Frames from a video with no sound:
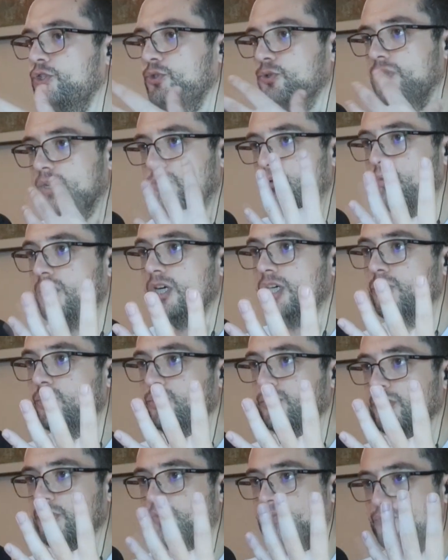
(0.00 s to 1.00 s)
to the
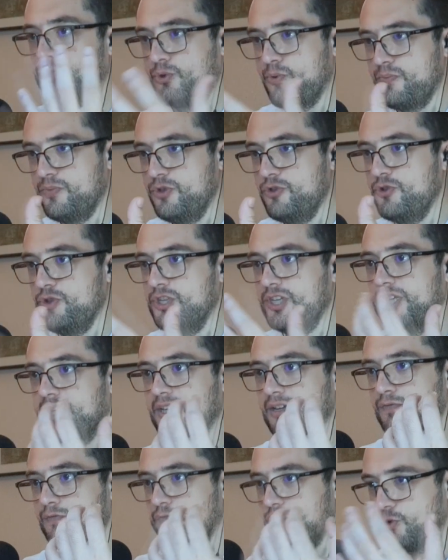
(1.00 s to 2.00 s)
world through music
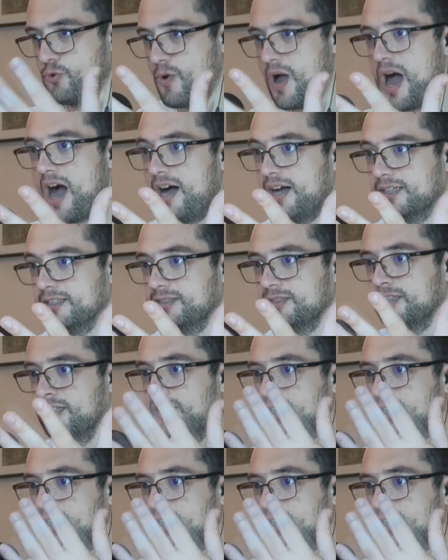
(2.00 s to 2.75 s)
and through art.